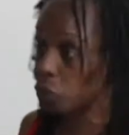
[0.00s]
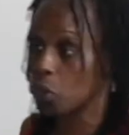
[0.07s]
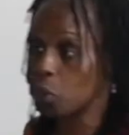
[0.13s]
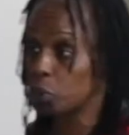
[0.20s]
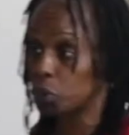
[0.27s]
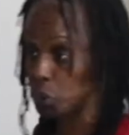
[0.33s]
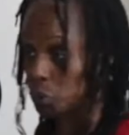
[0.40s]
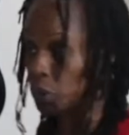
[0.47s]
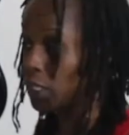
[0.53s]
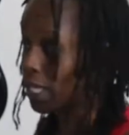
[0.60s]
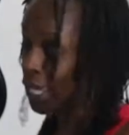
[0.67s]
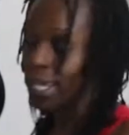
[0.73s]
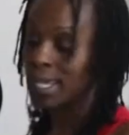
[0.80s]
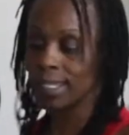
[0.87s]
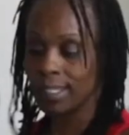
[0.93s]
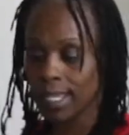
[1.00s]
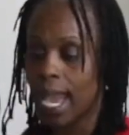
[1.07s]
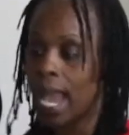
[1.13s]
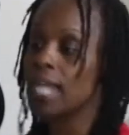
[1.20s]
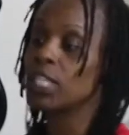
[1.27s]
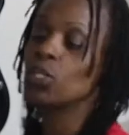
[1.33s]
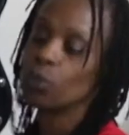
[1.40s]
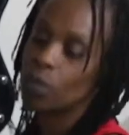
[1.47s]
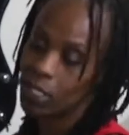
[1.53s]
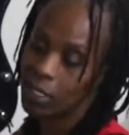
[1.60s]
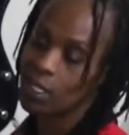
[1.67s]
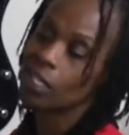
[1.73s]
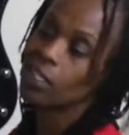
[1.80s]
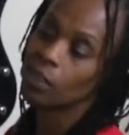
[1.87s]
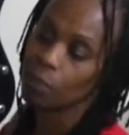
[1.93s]
don't know what you can do. You
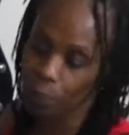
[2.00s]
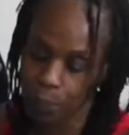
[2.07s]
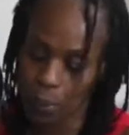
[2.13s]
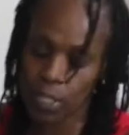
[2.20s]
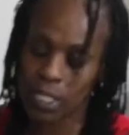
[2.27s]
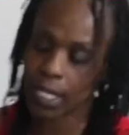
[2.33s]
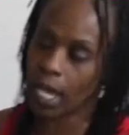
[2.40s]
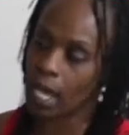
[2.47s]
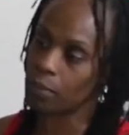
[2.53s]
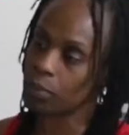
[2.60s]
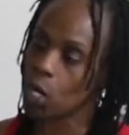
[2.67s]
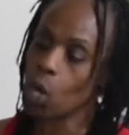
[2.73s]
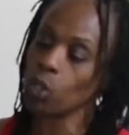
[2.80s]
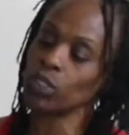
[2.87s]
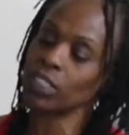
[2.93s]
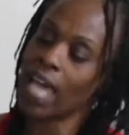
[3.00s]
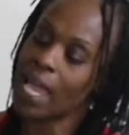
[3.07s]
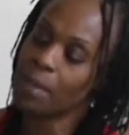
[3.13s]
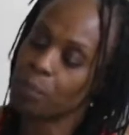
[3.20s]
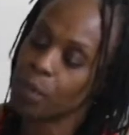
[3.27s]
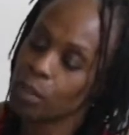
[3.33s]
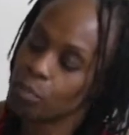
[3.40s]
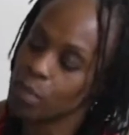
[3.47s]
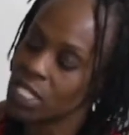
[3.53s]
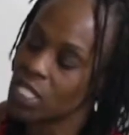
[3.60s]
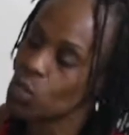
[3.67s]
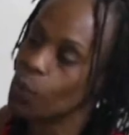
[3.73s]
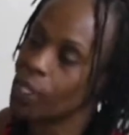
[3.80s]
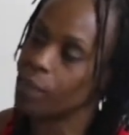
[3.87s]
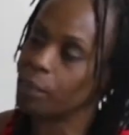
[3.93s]
pull it up. Go type in
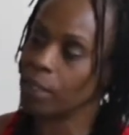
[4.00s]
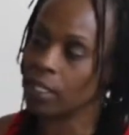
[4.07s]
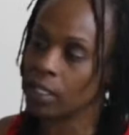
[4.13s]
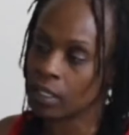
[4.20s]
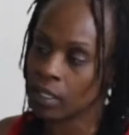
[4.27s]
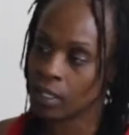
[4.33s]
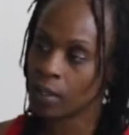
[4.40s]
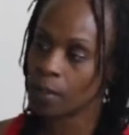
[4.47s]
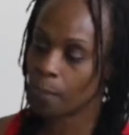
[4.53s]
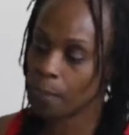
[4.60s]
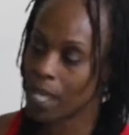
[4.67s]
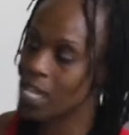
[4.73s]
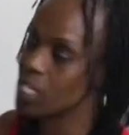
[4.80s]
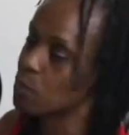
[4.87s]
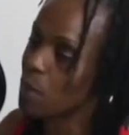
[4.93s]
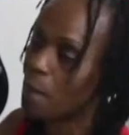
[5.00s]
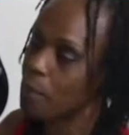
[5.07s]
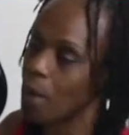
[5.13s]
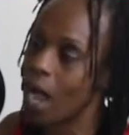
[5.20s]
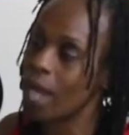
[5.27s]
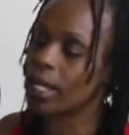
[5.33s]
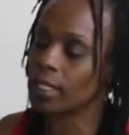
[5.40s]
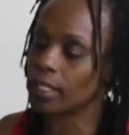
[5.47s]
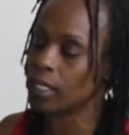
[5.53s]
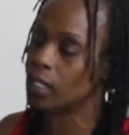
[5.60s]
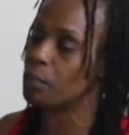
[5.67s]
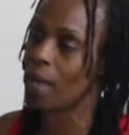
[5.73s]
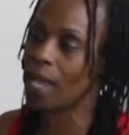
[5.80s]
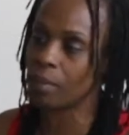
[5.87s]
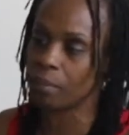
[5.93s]
Miss Quibee. There's my product.
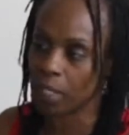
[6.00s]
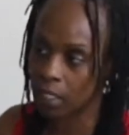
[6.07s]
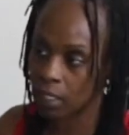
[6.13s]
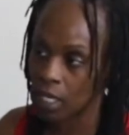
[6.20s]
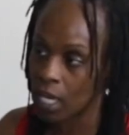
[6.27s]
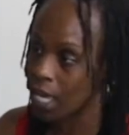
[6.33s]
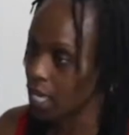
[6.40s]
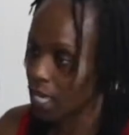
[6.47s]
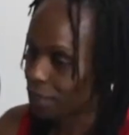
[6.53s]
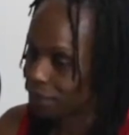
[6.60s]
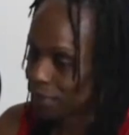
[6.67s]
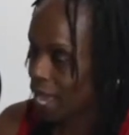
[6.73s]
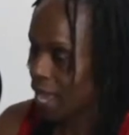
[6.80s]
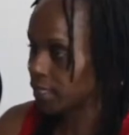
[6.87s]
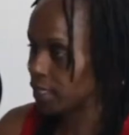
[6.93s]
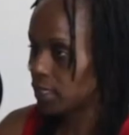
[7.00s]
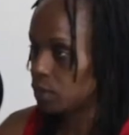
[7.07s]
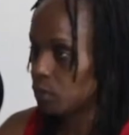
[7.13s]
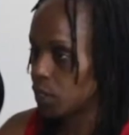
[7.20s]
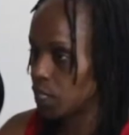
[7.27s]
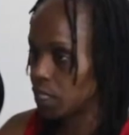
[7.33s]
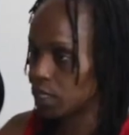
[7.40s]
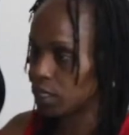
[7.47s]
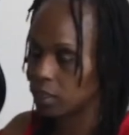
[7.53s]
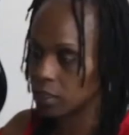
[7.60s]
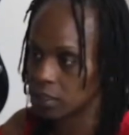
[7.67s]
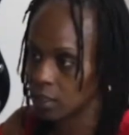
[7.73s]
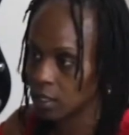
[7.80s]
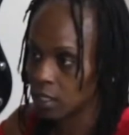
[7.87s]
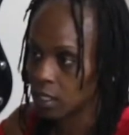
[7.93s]
Nigga, pay me. If not, then we're good.
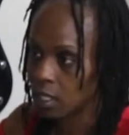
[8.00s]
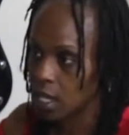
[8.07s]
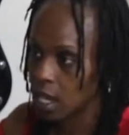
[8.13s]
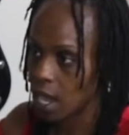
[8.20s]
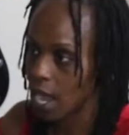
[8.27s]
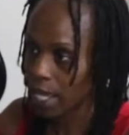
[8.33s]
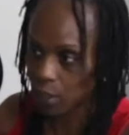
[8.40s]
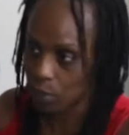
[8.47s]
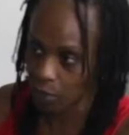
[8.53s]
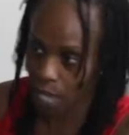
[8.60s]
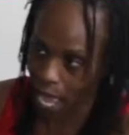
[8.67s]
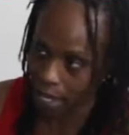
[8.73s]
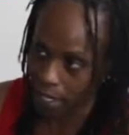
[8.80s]
I'm